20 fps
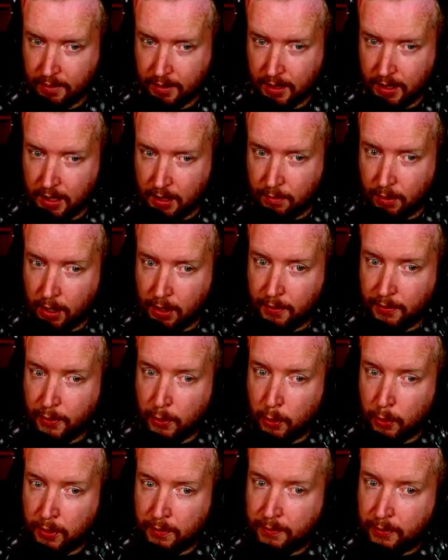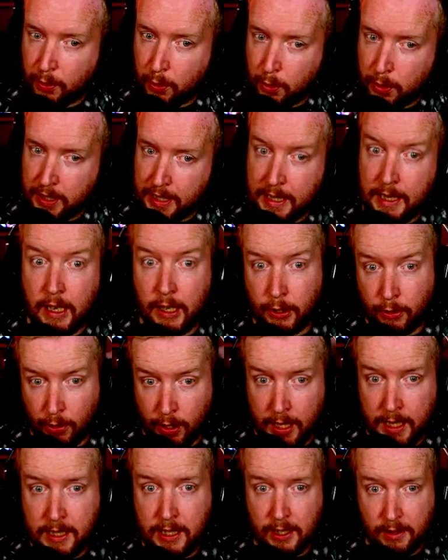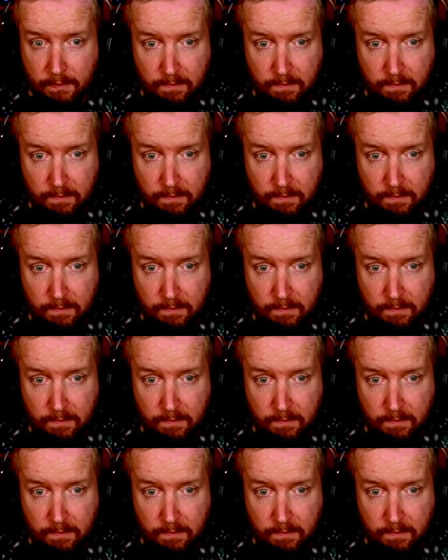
I'd rather 4 than 40. Agreed.